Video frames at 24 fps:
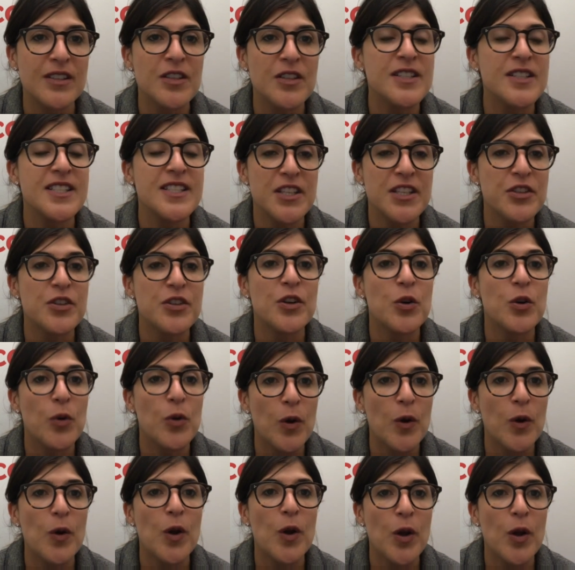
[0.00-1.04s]
continue to
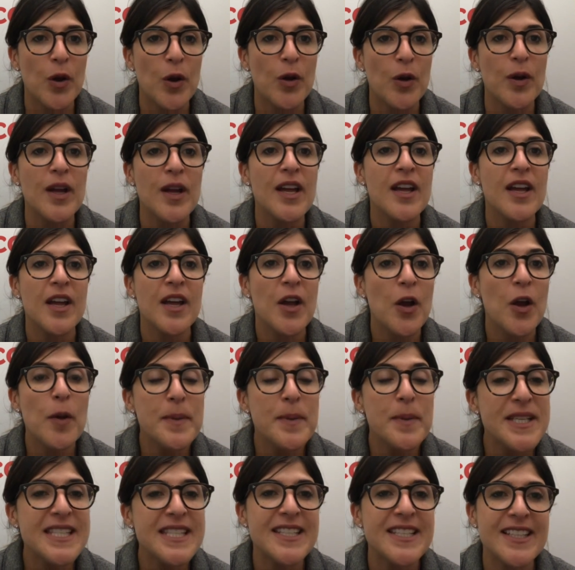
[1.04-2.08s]
grow her
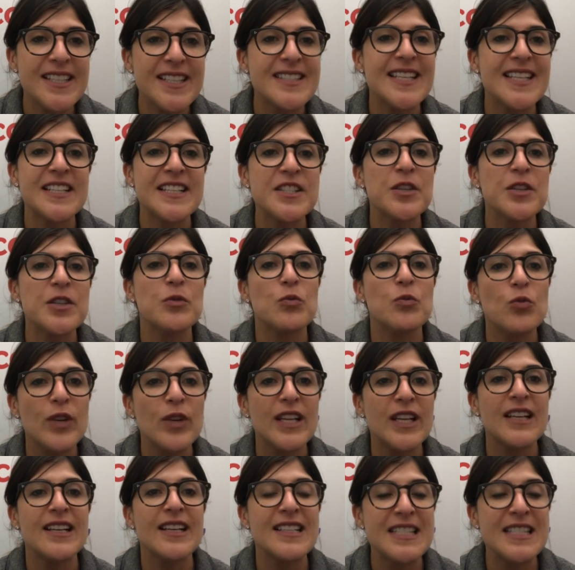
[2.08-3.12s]
business. And so
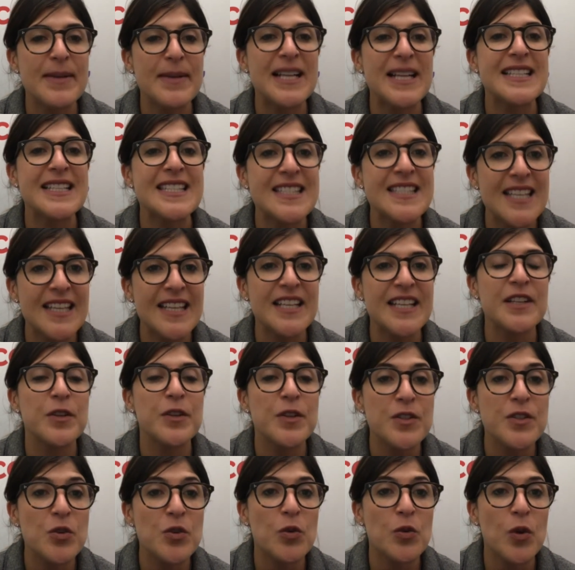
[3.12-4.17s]
really it's about setting
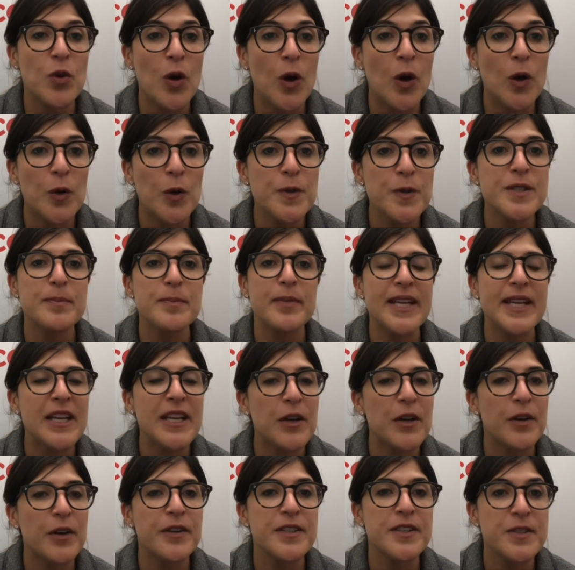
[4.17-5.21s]
those goals,
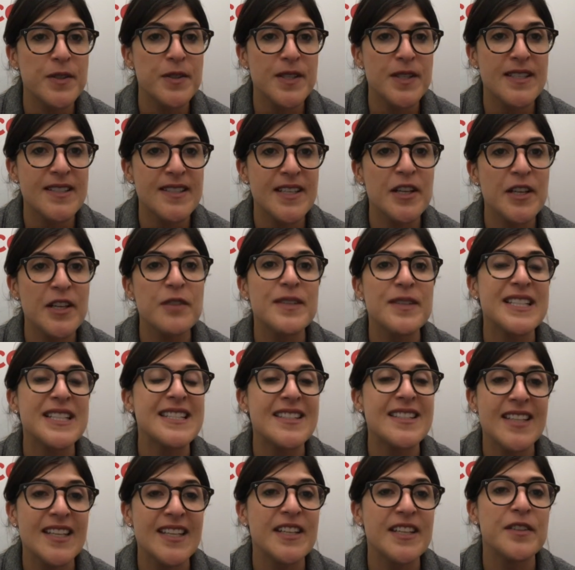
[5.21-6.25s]
being honest with yourself,
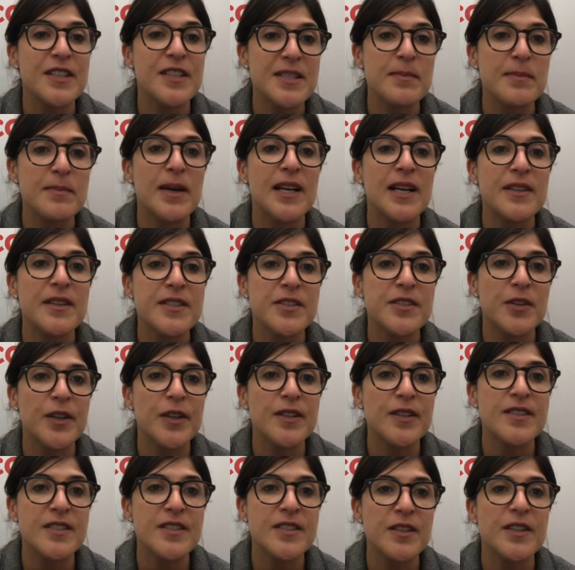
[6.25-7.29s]
and setting those
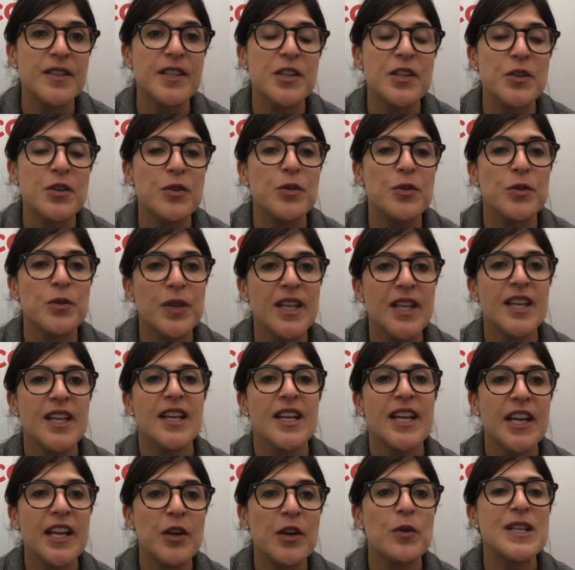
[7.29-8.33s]
milestones so that you
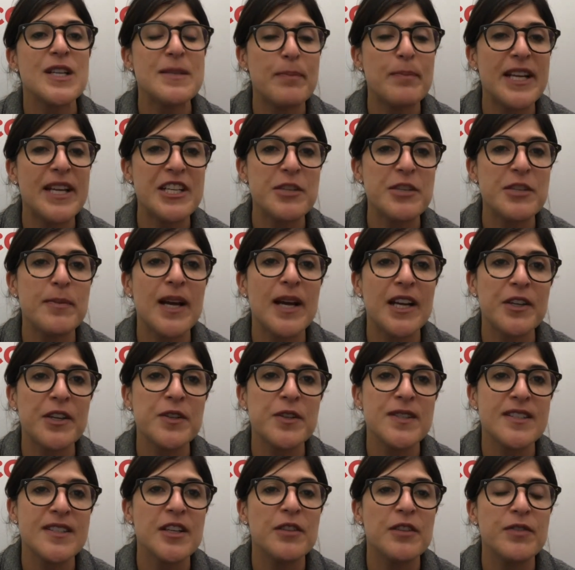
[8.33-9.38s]
can always benchmark
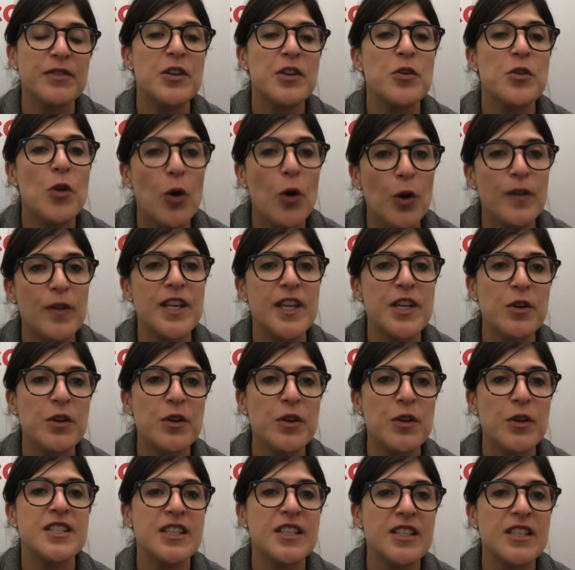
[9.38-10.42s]
yourself and know that you're
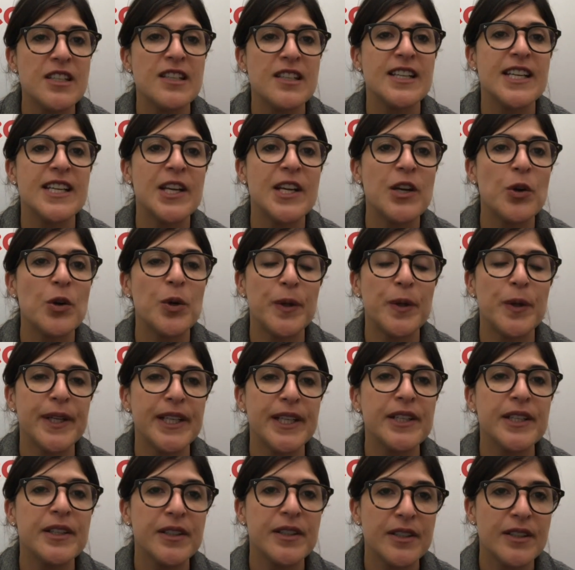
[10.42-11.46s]
continually
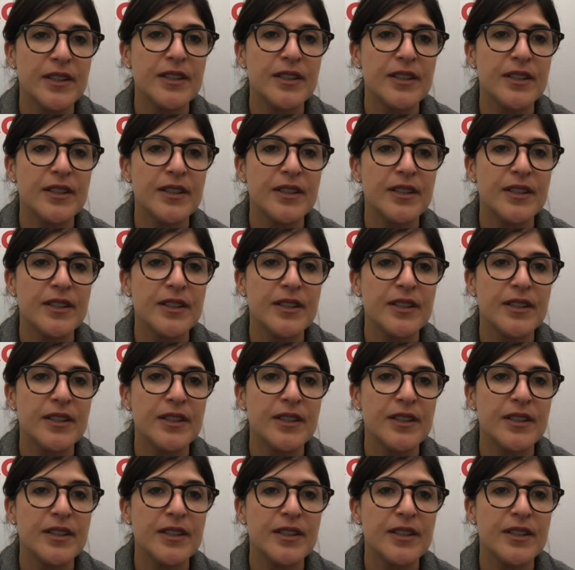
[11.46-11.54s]
growing.